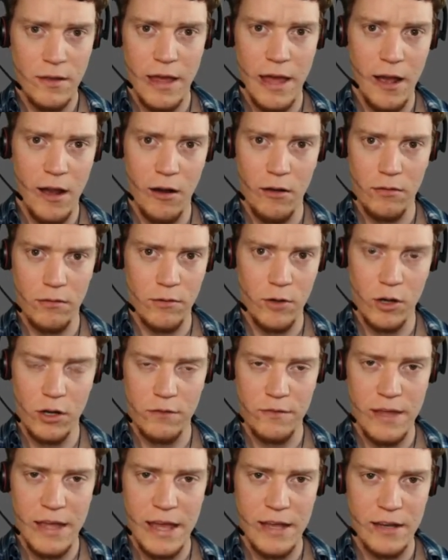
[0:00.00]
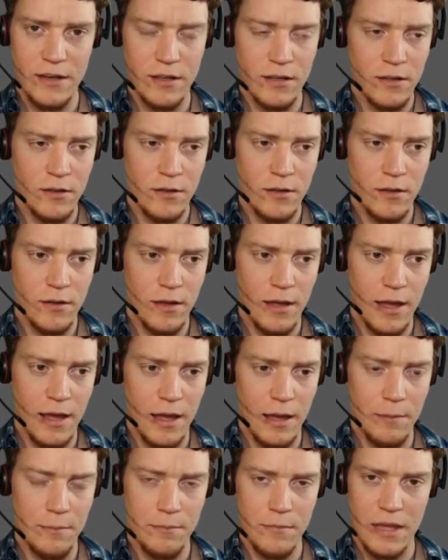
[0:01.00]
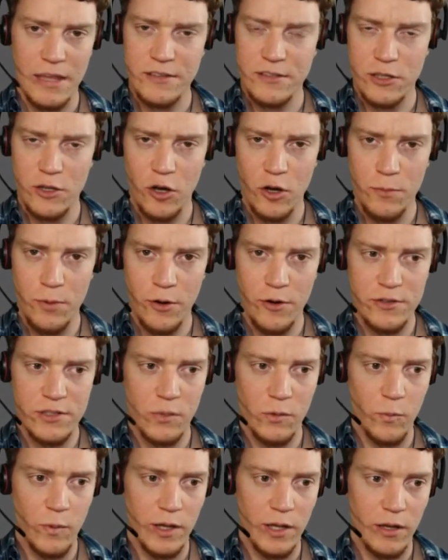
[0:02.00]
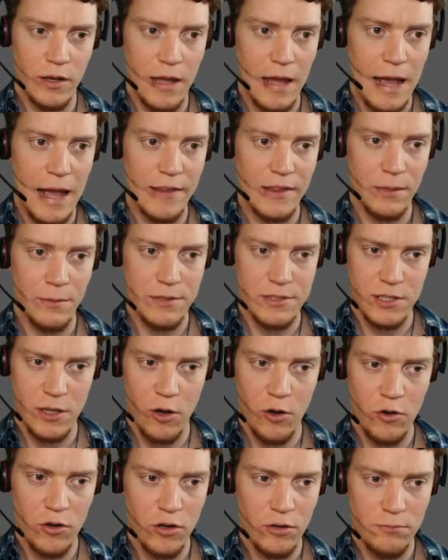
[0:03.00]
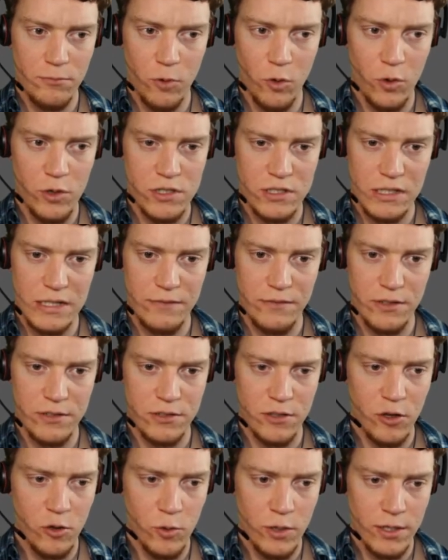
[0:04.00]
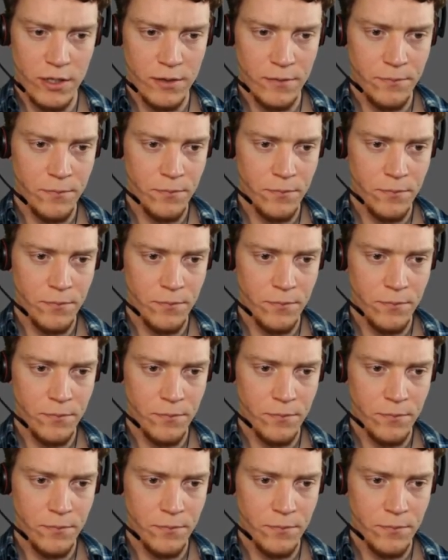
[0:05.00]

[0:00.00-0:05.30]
our kind of head SEO person, we could add them as the owner or just leave it as no one.